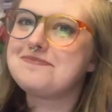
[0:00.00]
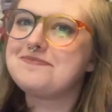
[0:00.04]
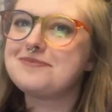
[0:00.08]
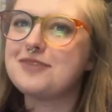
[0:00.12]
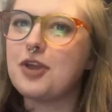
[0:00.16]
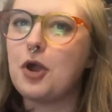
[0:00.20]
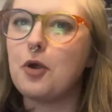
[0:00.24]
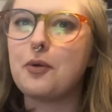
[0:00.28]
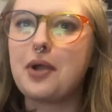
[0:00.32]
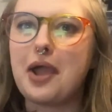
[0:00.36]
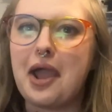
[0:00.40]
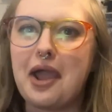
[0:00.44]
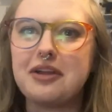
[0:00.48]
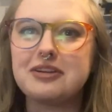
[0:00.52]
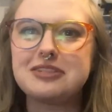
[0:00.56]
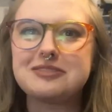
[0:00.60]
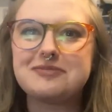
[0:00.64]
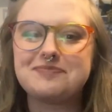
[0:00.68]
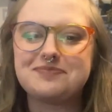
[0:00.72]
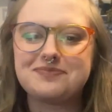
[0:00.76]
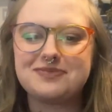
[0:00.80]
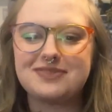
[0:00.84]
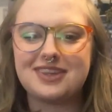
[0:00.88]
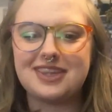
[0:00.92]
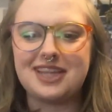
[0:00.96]
Okay,
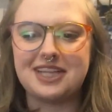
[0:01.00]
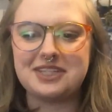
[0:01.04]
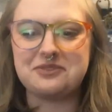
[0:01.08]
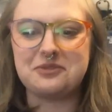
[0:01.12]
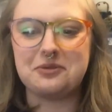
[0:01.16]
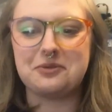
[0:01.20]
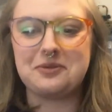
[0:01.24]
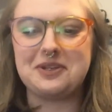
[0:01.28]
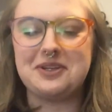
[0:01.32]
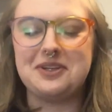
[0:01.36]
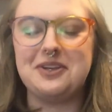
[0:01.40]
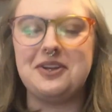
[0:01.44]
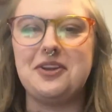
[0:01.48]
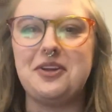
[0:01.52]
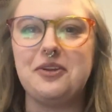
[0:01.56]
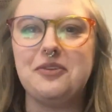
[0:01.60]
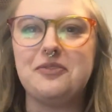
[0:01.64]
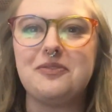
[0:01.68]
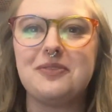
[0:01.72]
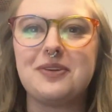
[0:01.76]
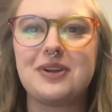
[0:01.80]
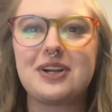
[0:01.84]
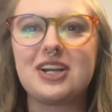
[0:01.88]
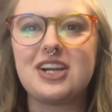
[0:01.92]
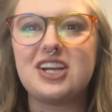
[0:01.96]
That's what we're gonna do.
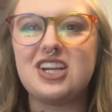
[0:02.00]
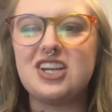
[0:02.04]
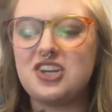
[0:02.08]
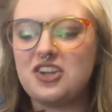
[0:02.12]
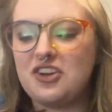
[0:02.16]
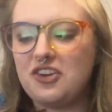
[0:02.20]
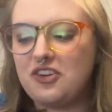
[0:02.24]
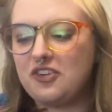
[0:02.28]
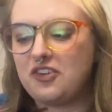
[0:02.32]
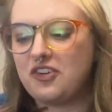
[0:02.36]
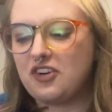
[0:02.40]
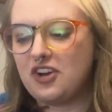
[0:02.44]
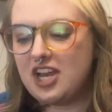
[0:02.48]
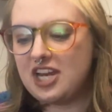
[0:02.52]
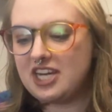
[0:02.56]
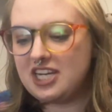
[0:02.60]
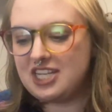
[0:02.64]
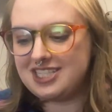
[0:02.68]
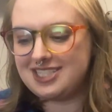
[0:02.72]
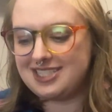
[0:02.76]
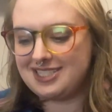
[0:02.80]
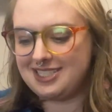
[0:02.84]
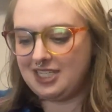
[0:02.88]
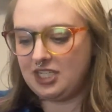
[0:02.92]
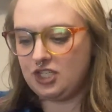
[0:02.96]
We're gonna do granny
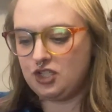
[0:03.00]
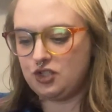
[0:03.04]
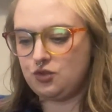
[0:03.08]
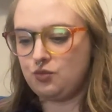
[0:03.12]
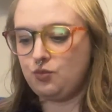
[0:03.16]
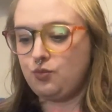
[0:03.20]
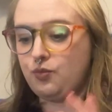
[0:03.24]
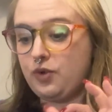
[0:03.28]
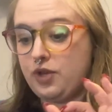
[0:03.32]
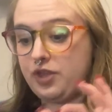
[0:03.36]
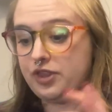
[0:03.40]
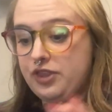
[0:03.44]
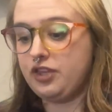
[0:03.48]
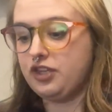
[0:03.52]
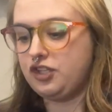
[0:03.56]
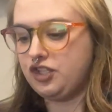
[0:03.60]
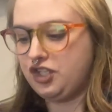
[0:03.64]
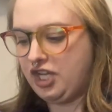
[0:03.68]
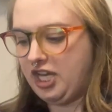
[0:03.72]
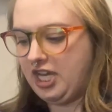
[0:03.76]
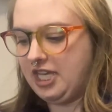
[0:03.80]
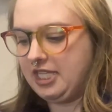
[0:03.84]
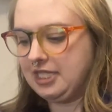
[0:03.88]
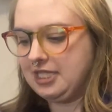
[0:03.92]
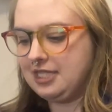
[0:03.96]
stitch with a
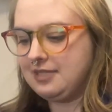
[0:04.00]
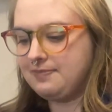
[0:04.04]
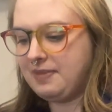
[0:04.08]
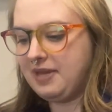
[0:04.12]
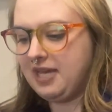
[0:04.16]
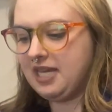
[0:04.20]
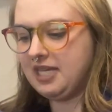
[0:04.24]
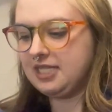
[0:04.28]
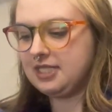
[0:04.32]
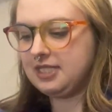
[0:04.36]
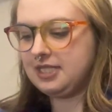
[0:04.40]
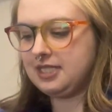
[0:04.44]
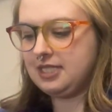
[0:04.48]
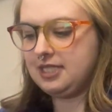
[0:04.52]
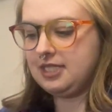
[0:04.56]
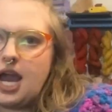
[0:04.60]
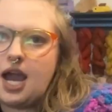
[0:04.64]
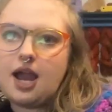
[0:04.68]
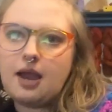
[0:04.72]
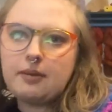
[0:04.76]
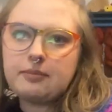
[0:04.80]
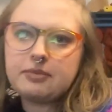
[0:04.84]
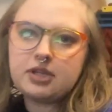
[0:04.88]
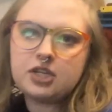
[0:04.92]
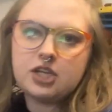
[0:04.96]
chain space.
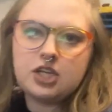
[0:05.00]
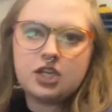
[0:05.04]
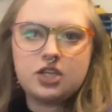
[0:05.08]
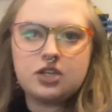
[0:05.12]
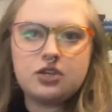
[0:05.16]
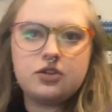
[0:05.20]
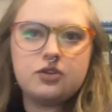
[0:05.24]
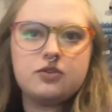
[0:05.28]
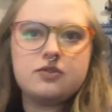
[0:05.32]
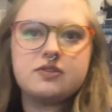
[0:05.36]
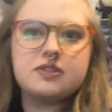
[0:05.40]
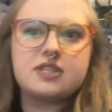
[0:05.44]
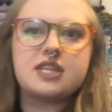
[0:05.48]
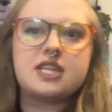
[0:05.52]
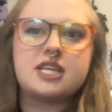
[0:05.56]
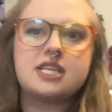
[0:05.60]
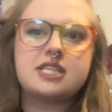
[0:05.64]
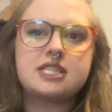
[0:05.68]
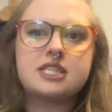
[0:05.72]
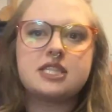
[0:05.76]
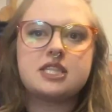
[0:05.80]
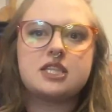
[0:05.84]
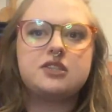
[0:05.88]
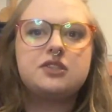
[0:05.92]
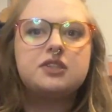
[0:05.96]
I'm gonna use
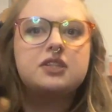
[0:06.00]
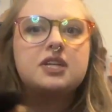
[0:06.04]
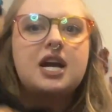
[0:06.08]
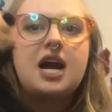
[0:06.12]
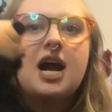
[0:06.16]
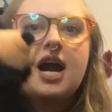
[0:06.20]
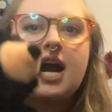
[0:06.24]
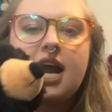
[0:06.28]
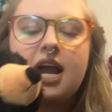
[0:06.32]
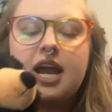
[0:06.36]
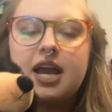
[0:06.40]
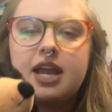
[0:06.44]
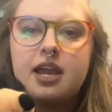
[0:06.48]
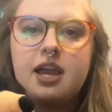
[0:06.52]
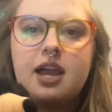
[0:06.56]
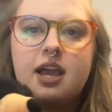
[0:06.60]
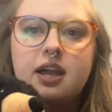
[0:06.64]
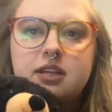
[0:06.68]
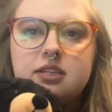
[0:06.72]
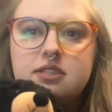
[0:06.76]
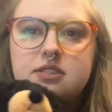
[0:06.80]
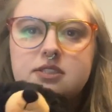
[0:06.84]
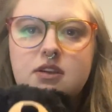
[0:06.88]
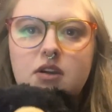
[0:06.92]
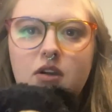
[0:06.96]
this little guy
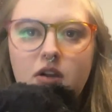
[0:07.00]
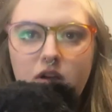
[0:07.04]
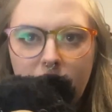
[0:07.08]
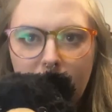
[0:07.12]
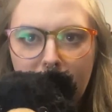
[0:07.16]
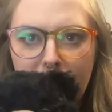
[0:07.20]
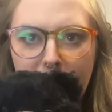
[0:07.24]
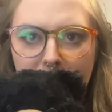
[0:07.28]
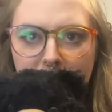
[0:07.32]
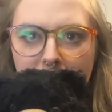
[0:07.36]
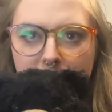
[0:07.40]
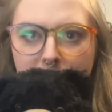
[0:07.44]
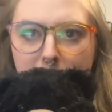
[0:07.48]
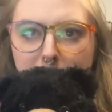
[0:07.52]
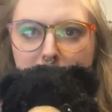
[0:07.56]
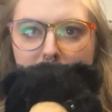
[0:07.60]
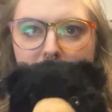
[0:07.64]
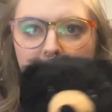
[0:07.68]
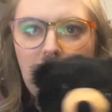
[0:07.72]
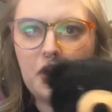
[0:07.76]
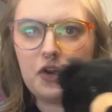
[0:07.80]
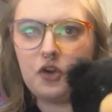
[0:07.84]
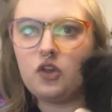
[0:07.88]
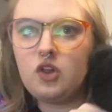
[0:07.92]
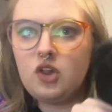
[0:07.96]
as our
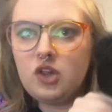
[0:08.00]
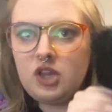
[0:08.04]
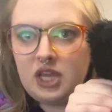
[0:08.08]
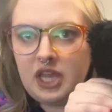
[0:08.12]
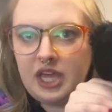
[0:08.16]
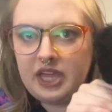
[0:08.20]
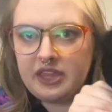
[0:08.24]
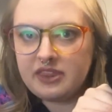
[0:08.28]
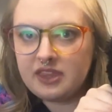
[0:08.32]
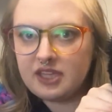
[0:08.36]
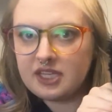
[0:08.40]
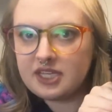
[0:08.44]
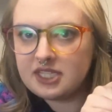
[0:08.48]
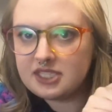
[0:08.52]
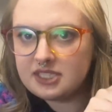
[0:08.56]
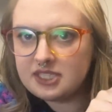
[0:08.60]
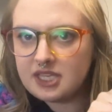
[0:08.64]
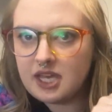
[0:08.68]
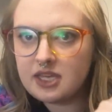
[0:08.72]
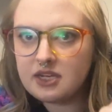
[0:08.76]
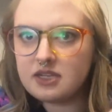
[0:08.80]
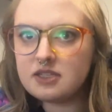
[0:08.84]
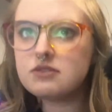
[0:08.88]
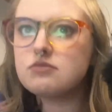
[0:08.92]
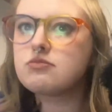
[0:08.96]
model. I think his
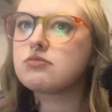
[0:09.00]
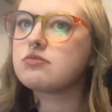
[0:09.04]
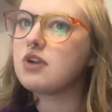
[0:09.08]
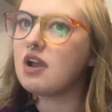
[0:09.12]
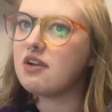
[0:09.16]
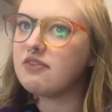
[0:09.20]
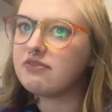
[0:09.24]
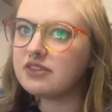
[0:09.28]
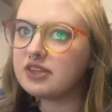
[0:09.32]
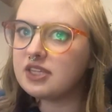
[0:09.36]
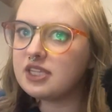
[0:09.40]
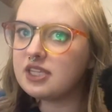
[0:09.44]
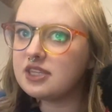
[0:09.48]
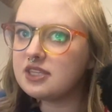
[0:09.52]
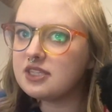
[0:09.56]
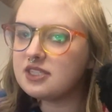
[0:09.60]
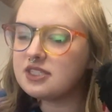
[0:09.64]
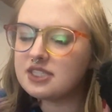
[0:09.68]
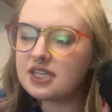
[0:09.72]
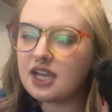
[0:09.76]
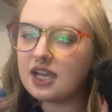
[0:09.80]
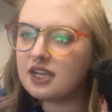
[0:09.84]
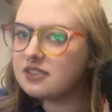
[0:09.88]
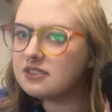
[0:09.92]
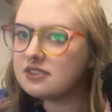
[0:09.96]
head is roughly the
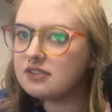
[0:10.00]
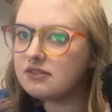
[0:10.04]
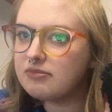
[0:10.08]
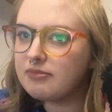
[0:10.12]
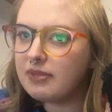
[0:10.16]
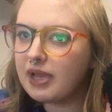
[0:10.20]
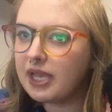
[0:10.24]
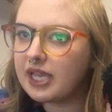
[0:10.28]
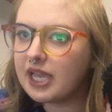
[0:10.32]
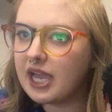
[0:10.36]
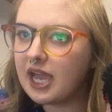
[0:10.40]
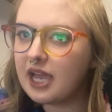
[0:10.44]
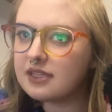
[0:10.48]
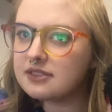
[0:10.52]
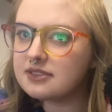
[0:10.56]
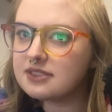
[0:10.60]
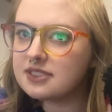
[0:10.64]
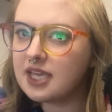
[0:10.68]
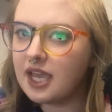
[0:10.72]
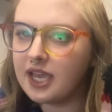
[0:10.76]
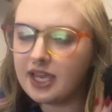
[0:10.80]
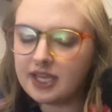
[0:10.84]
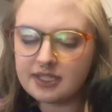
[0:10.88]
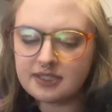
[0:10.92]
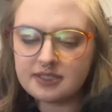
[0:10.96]
size of my cat's
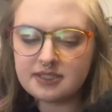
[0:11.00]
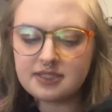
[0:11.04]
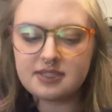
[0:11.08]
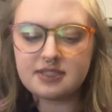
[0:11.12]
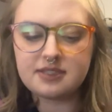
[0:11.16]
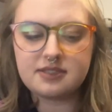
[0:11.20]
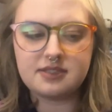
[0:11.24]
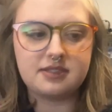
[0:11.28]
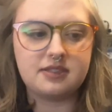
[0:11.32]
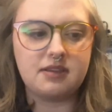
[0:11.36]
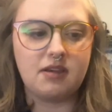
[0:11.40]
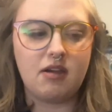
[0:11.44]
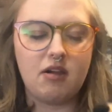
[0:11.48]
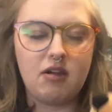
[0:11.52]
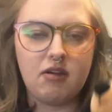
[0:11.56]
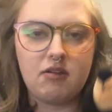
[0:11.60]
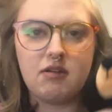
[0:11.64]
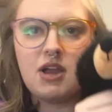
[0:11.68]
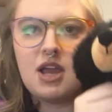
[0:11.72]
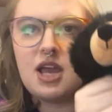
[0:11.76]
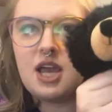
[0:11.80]
heads, so